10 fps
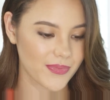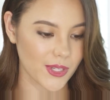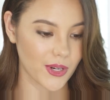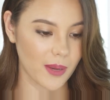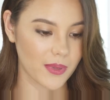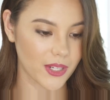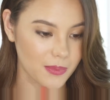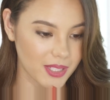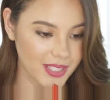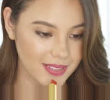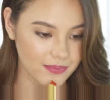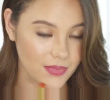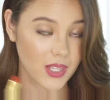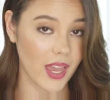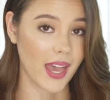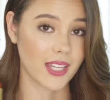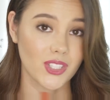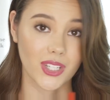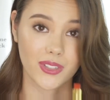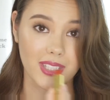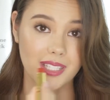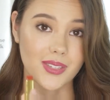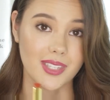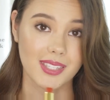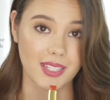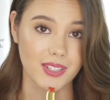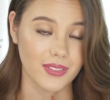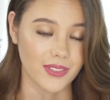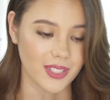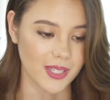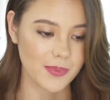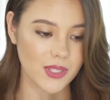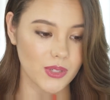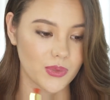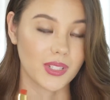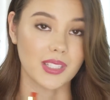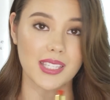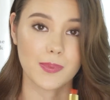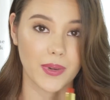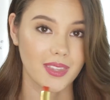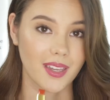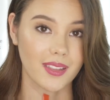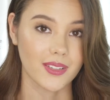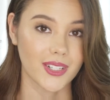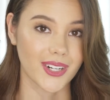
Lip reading: So grabbing your bullet, add generally to the center of your lips to really spread the color